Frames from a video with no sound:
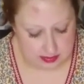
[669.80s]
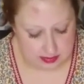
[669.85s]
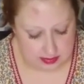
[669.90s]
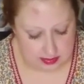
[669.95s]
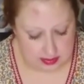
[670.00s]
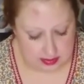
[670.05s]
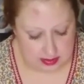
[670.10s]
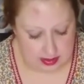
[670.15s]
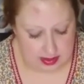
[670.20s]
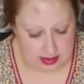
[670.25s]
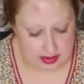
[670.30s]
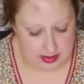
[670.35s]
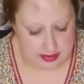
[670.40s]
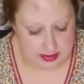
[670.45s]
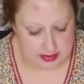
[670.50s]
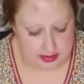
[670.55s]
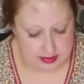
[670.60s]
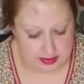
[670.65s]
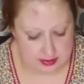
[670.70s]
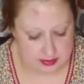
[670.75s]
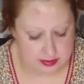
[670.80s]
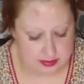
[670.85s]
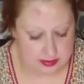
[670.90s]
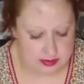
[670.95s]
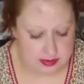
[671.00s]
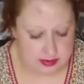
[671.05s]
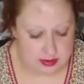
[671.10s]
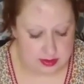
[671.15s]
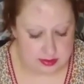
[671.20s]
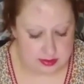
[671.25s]
Hannah
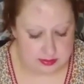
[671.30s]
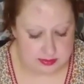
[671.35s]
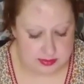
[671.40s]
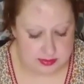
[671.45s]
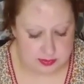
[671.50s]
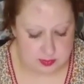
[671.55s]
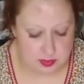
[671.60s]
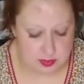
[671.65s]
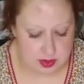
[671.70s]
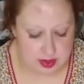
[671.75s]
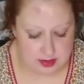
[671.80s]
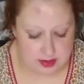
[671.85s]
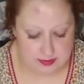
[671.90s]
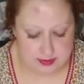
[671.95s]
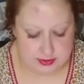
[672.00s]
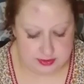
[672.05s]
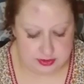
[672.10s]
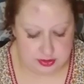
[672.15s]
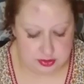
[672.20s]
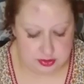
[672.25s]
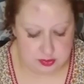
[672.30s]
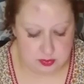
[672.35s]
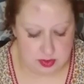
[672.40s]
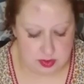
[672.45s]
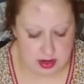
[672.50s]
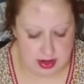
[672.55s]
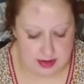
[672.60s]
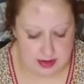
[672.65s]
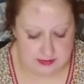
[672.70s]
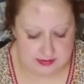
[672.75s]
was one of the 2
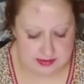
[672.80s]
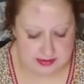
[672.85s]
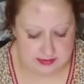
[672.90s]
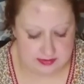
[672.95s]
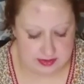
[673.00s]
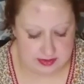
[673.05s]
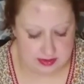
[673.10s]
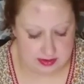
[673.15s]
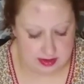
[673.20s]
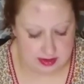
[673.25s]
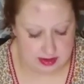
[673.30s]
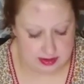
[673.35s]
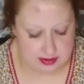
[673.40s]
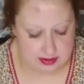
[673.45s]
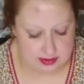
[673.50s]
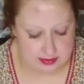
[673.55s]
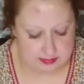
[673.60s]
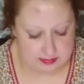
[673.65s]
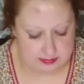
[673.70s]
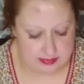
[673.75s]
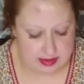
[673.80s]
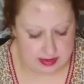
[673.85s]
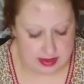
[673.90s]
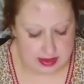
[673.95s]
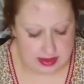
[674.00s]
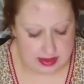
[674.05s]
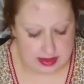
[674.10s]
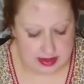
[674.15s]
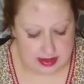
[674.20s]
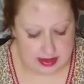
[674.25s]
wives of Elkanah,
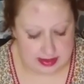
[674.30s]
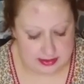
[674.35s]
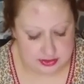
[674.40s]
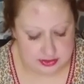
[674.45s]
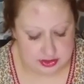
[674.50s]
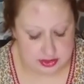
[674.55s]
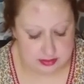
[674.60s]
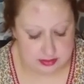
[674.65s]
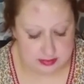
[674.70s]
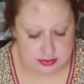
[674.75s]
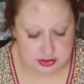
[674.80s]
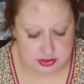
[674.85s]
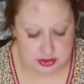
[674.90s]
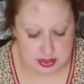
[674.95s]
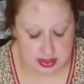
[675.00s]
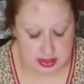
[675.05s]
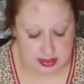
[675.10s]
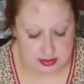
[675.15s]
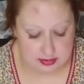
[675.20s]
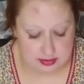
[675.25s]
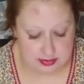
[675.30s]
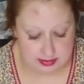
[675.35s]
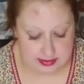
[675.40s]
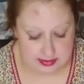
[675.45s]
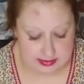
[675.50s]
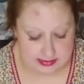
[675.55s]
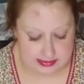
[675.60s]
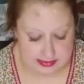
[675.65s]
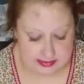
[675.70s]
and she was childless.